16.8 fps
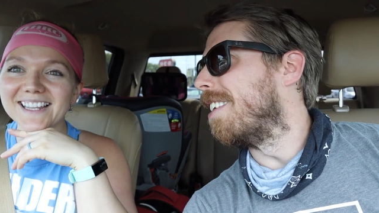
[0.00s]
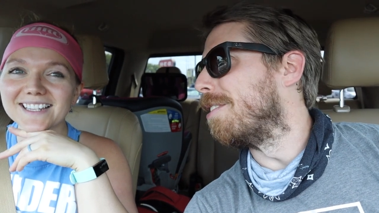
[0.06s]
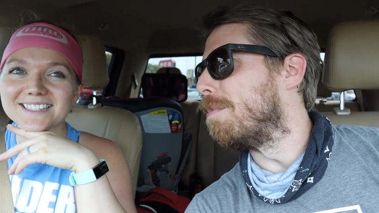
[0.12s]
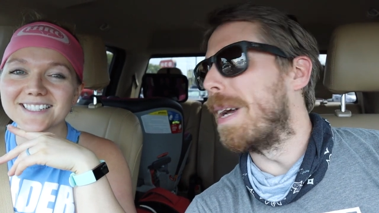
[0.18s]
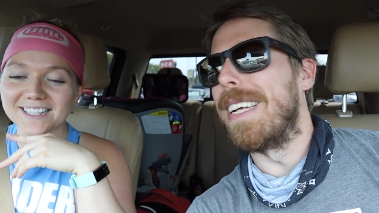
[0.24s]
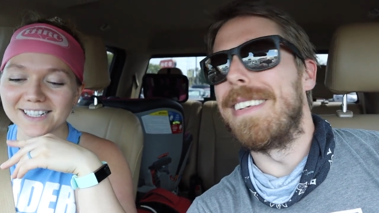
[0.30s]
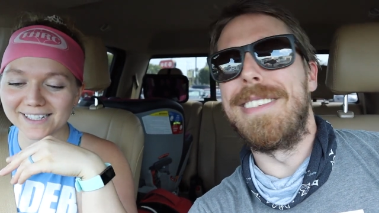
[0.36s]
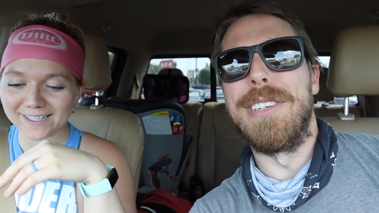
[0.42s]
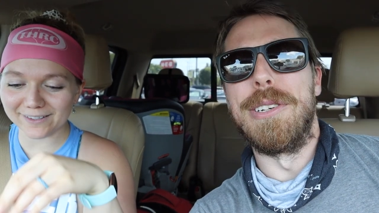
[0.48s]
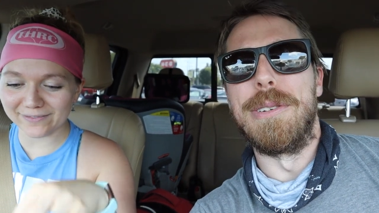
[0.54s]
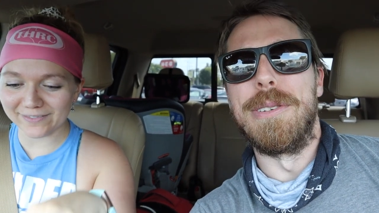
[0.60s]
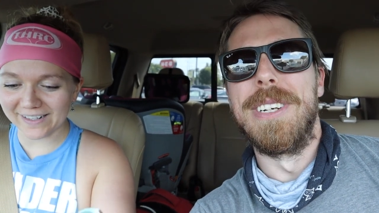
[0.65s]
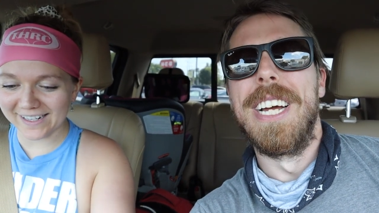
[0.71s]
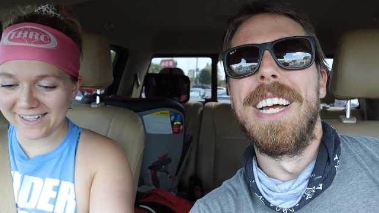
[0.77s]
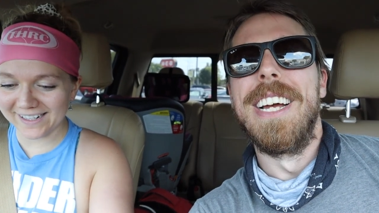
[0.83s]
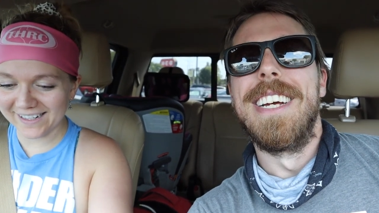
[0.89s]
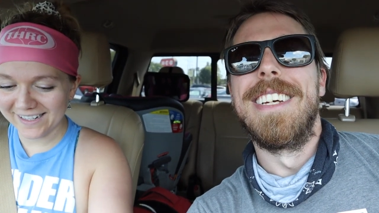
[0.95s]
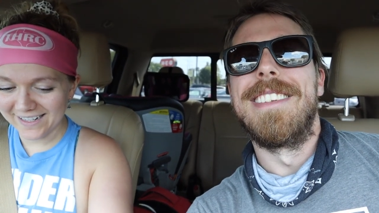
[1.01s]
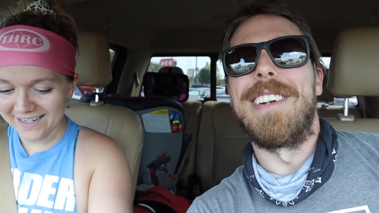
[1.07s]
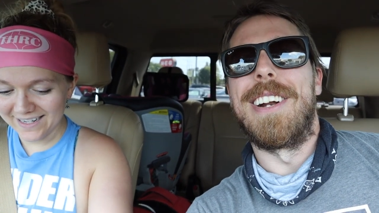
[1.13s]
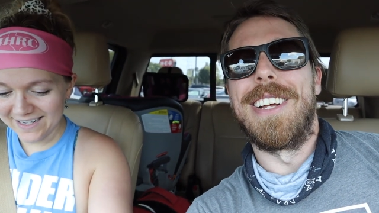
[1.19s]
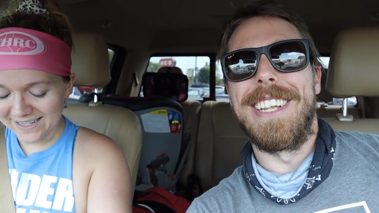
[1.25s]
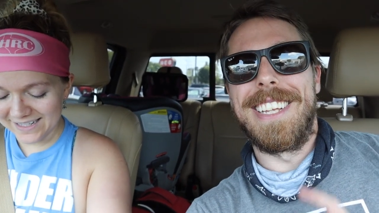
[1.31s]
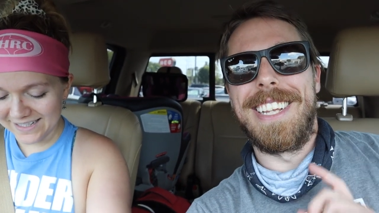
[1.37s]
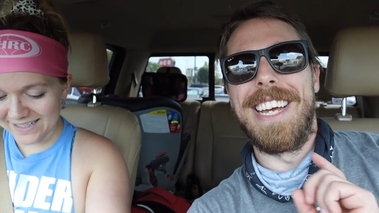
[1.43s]
Speaker 1: sounds bad clarify. too.
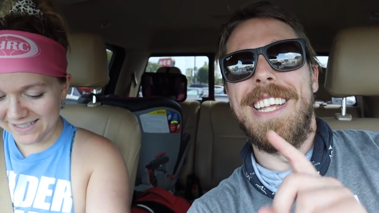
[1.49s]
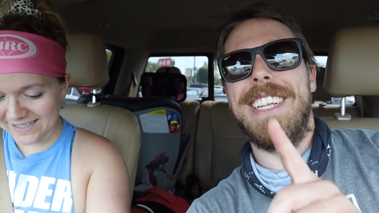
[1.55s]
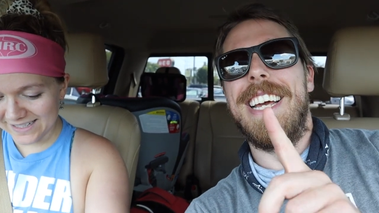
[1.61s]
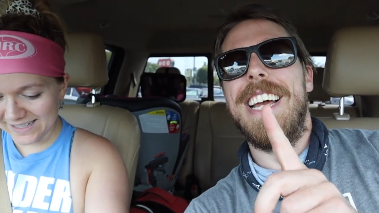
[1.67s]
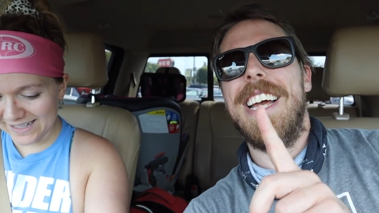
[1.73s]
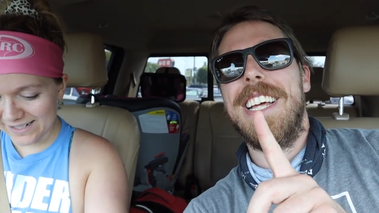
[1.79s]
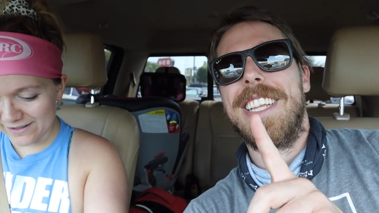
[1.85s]
Sorry, the,